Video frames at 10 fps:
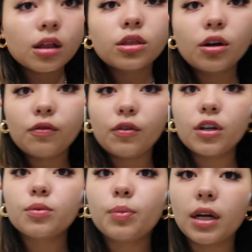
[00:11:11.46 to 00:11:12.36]
The
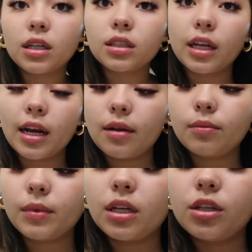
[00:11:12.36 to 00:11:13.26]
first product that
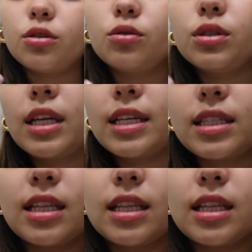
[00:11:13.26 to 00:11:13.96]
I'm gonna use is